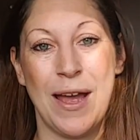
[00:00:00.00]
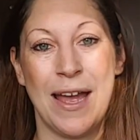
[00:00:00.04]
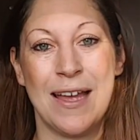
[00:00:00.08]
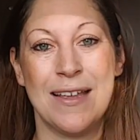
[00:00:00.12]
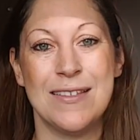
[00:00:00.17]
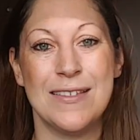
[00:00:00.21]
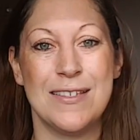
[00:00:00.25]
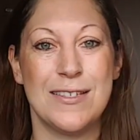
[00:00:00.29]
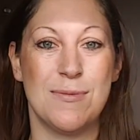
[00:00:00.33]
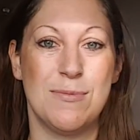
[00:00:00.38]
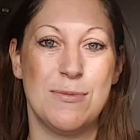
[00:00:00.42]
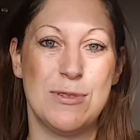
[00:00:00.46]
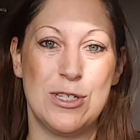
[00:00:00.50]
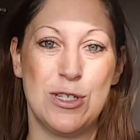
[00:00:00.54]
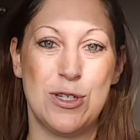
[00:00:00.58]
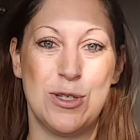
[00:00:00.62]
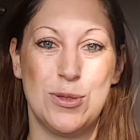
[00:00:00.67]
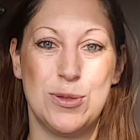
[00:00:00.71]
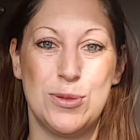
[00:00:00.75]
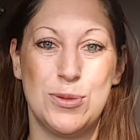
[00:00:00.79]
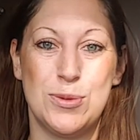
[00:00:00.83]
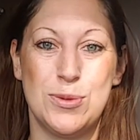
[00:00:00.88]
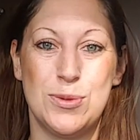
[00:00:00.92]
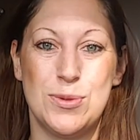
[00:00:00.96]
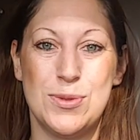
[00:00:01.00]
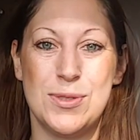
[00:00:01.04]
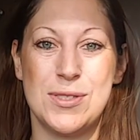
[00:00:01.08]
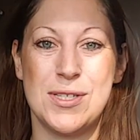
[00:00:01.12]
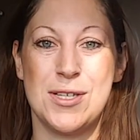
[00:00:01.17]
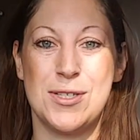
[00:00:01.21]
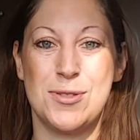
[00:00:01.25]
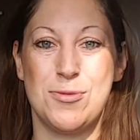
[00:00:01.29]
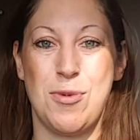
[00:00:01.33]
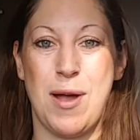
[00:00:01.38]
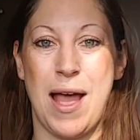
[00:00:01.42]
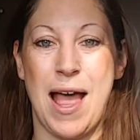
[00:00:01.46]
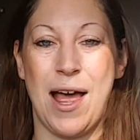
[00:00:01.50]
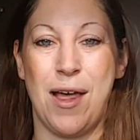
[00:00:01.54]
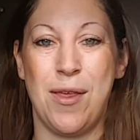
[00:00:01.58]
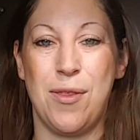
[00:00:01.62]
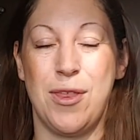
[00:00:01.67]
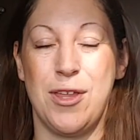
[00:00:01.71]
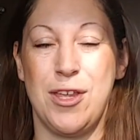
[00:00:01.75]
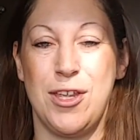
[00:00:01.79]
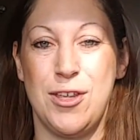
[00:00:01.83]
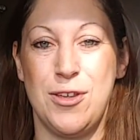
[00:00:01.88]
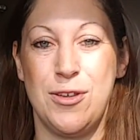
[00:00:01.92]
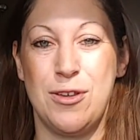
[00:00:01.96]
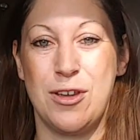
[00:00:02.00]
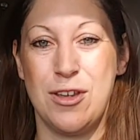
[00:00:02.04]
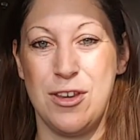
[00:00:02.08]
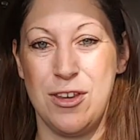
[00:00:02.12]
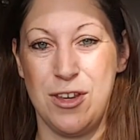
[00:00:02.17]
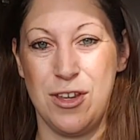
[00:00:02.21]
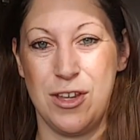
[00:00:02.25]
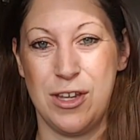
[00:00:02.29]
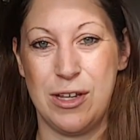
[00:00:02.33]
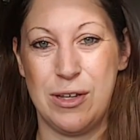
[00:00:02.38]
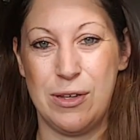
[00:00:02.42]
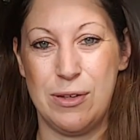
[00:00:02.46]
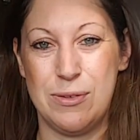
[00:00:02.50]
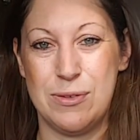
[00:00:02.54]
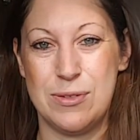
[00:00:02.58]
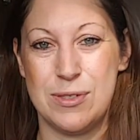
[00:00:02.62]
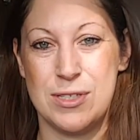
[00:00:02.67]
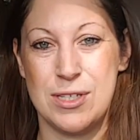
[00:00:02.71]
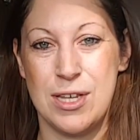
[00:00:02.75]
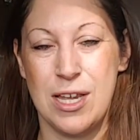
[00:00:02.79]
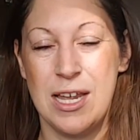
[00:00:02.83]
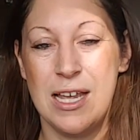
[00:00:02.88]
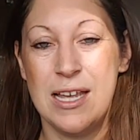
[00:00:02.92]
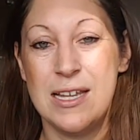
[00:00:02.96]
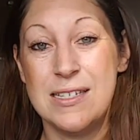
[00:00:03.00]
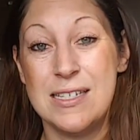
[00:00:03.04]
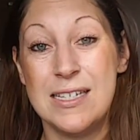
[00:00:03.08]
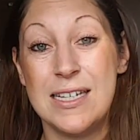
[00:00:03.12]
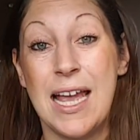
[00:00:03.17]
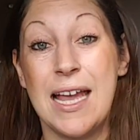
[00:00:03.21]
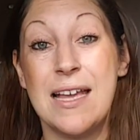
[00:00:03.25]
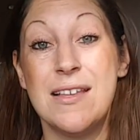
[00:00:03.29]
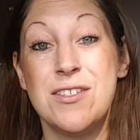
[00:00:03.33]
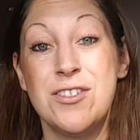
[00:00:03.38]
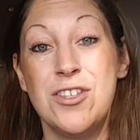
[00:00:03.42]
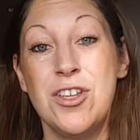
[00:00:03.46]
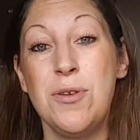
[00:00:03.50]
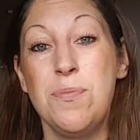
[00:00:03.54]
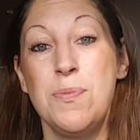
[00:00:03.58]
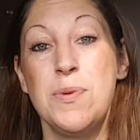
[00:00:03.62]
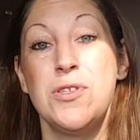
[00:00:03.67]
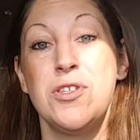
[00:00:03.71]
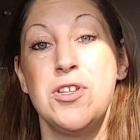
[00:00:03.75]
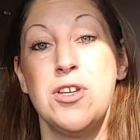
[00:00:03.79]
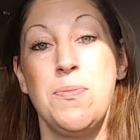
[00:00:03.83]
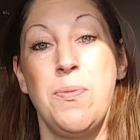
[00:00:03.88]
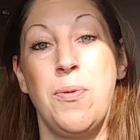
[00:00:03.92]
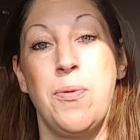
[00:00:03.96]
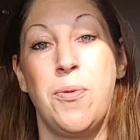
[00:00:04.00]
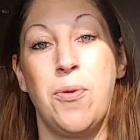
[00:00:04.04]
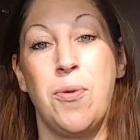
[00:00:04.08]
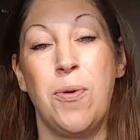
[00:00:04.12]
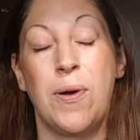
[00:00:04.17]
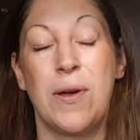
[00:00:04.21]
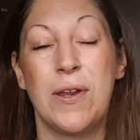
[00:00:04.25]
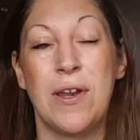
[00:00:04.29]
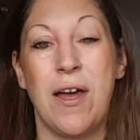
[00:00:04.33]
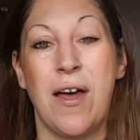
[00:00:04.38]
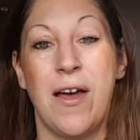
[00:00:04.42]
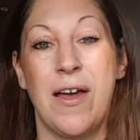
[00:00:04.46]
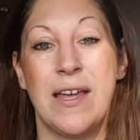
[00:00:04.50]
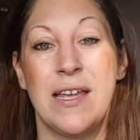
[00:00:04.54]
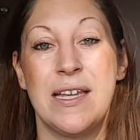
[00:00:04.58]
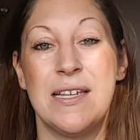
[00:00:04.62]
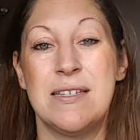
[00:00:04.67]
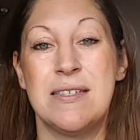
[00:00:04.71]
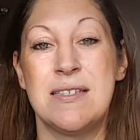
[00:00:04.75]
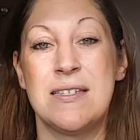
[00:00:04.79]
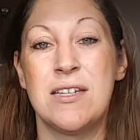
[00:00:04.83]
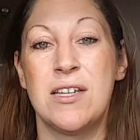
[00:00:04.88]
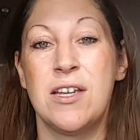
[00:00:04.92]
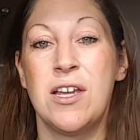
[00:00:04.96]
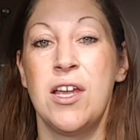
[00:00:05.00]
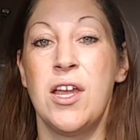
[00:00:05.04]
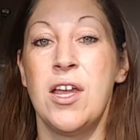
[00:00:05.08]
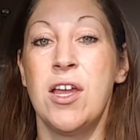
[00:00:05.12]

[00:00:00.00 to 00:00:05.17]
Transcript: and some tools as well that you can use to get super organised,